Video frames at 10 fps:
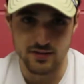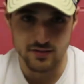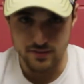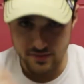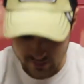
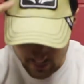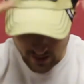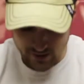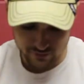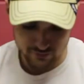because
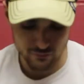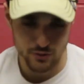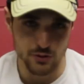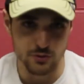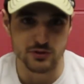that's where
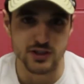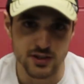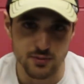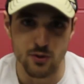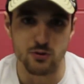you lose heat
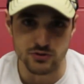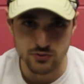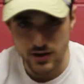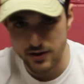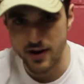the most, right?